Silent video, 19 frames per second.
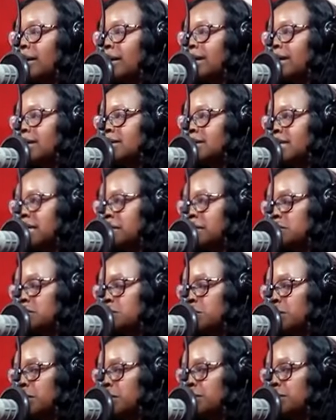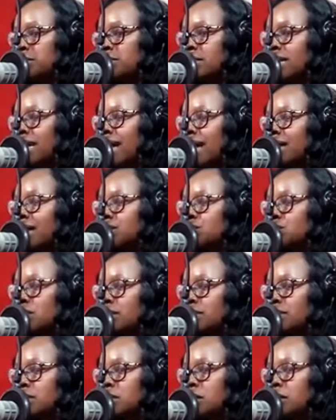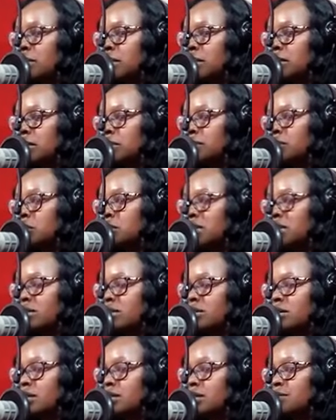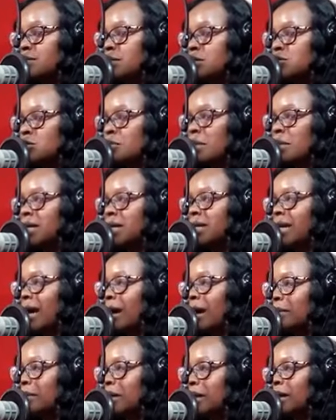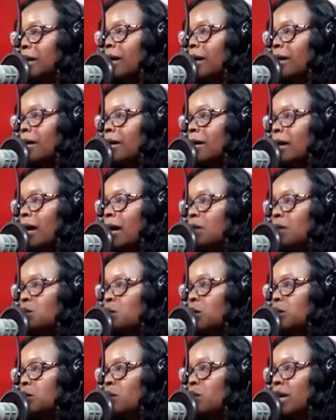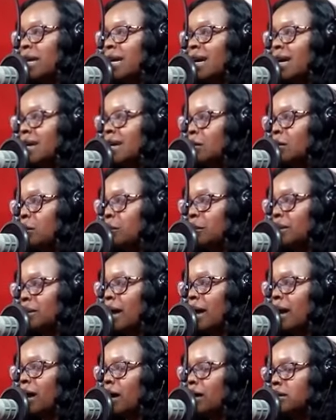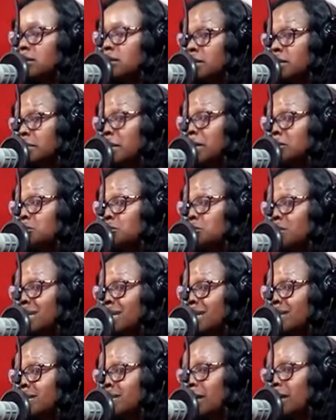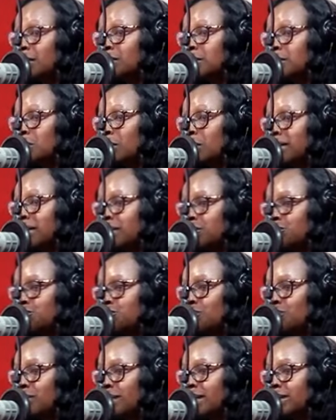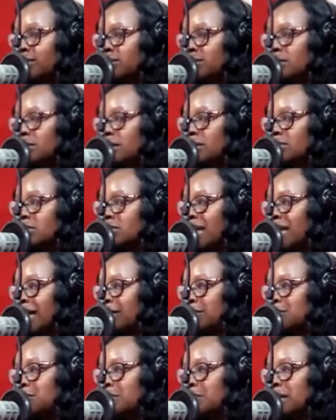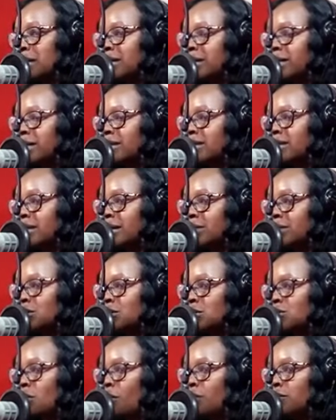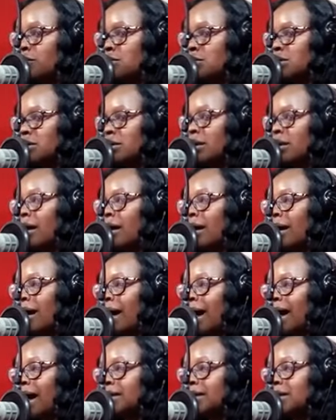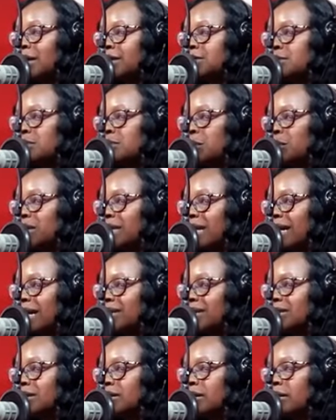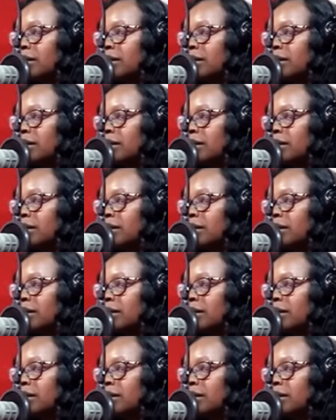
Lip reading: He served previously as deputy commander of logistics for the Somali army. And 1 week ago, a similar shooting in southern Mogadishu killed a senior Somali intelligence officer and his bodyguard.